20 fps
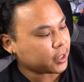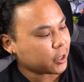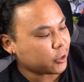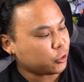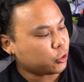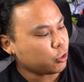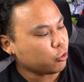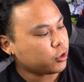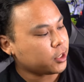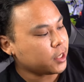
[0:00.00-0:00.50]
and
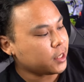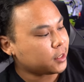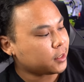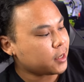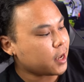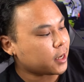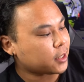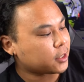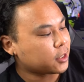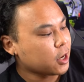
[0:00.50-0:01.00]
juicy
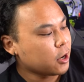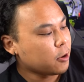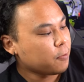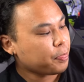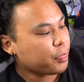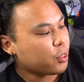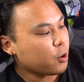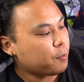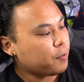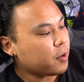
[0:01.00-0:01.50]
steaks
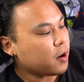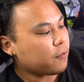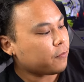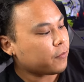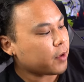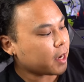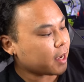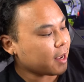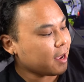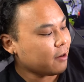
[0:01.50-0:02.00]
to
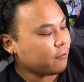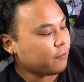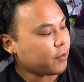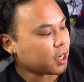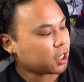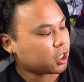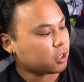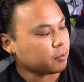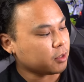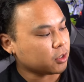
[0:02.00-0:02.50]
perfect
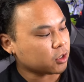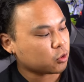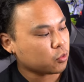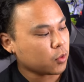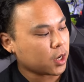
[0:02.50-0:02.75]
vegetables.